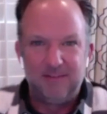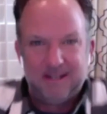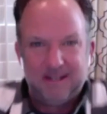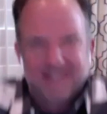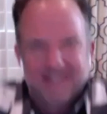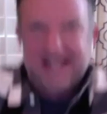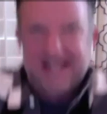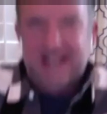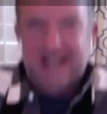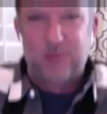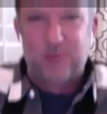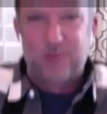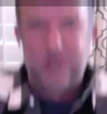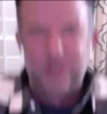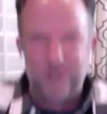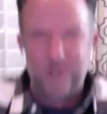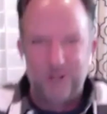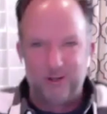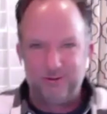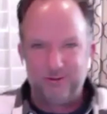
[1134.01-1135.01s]
Because that's what
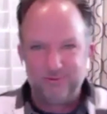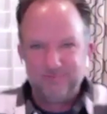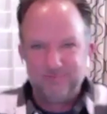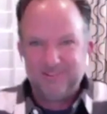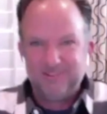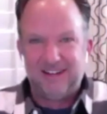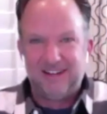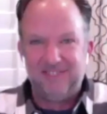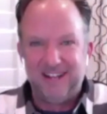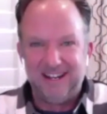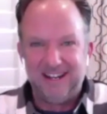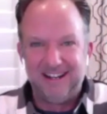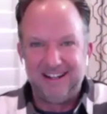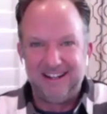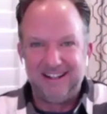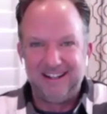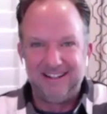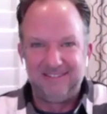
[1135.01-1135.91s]
you do. I mean, right,